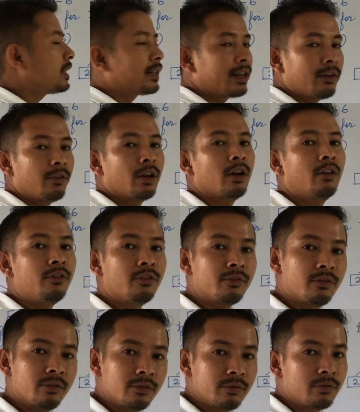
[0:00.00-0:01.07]
in the table
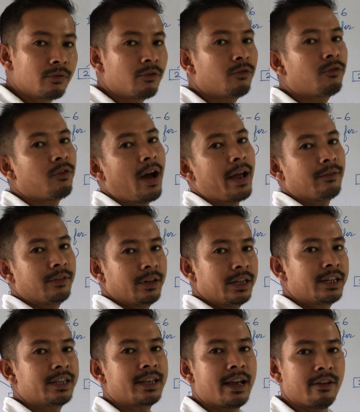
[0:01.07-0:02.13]
of 5
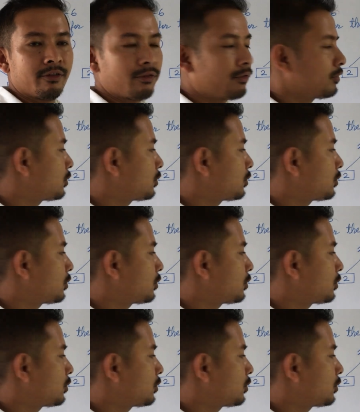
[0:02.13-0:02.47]
itself.